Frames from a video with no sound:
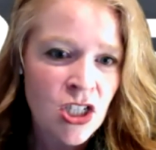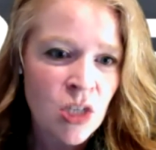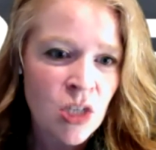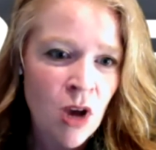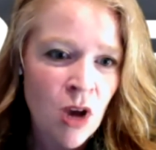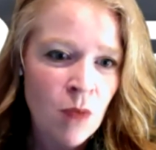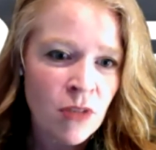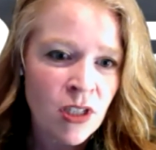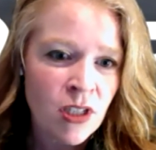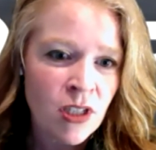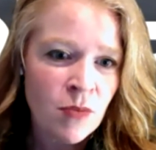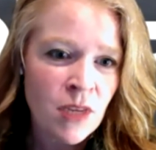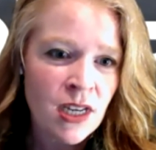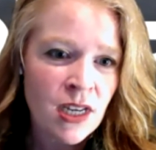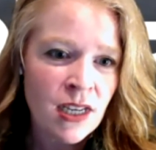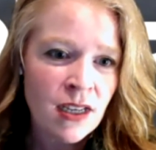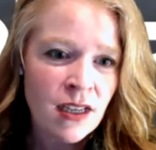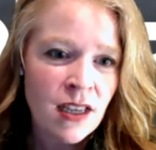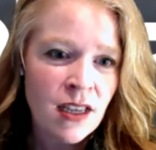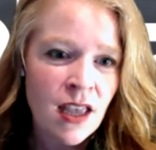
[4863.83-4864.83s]
Public
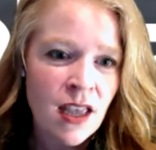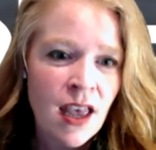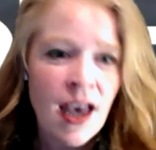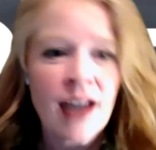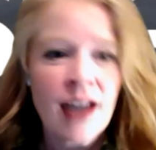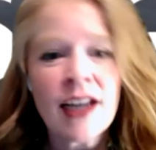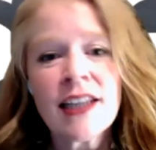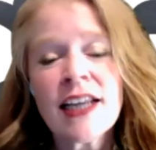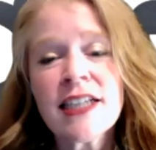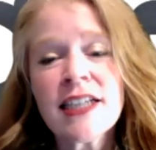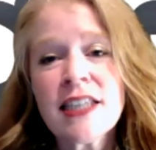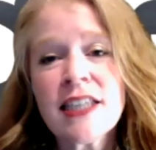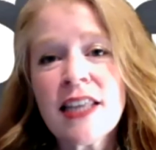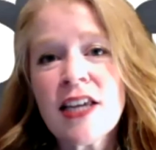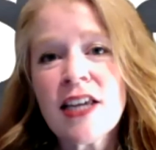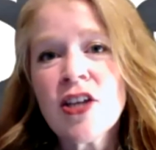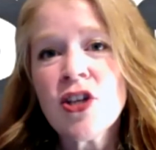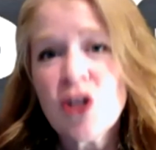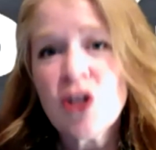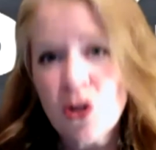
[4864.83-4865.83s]
Media, and I'd like to
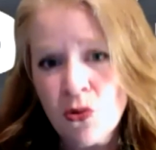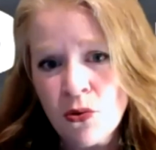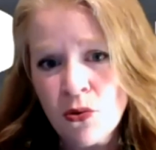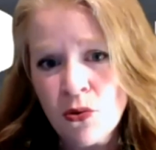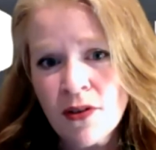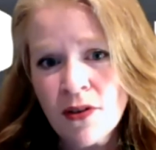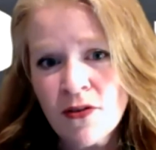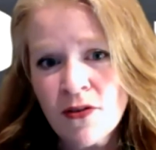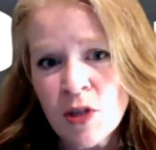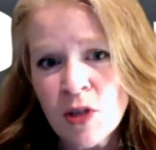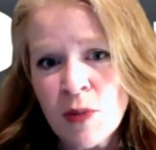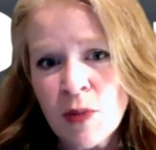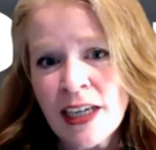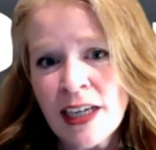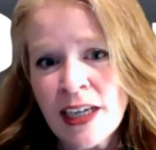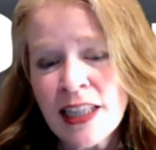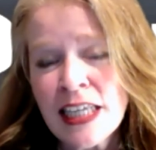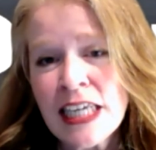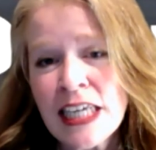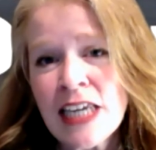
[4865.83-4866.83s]
thank you for
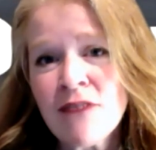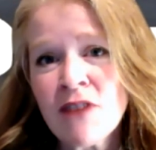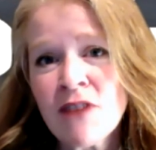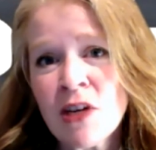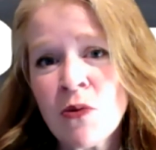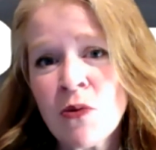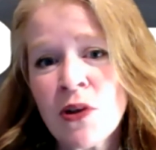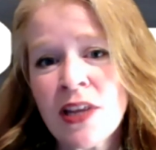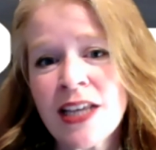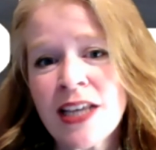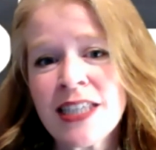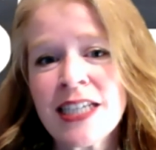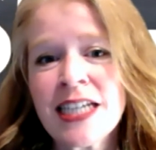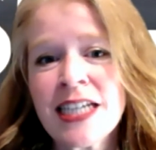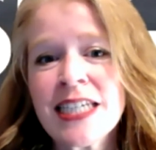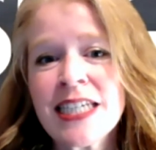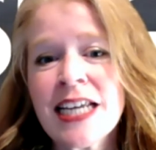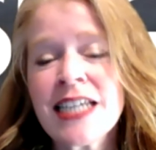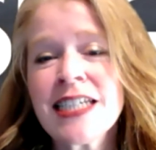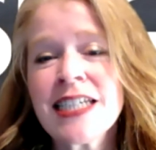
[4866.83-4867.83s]
spending the evening with us and
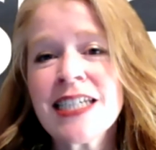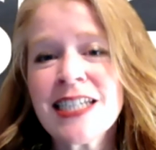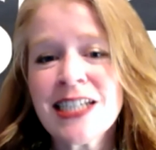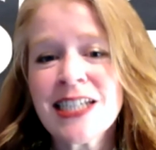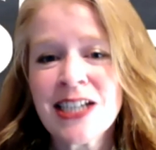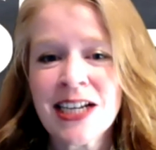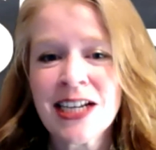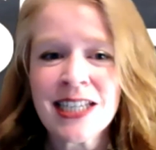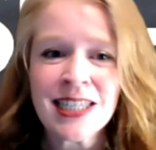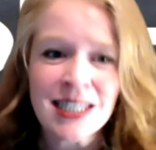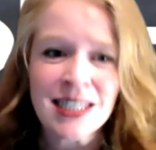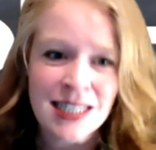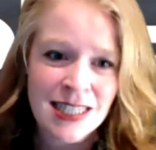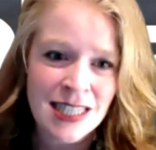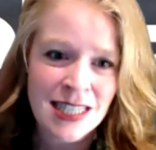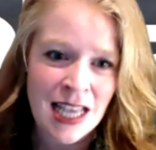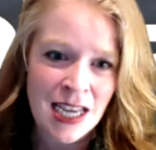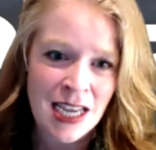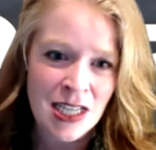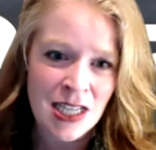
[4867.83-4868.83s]
attending tonight's
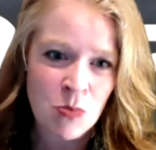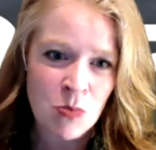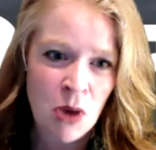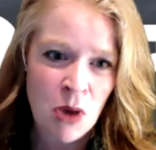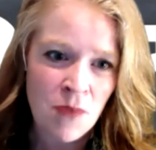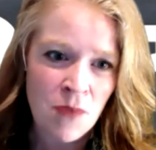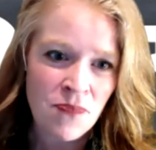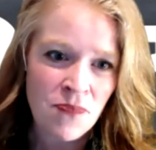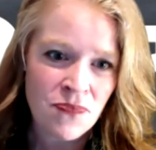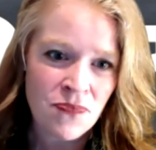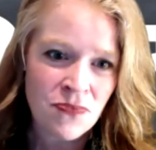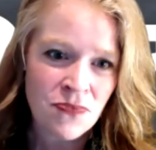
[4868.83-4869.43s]
Science Pub.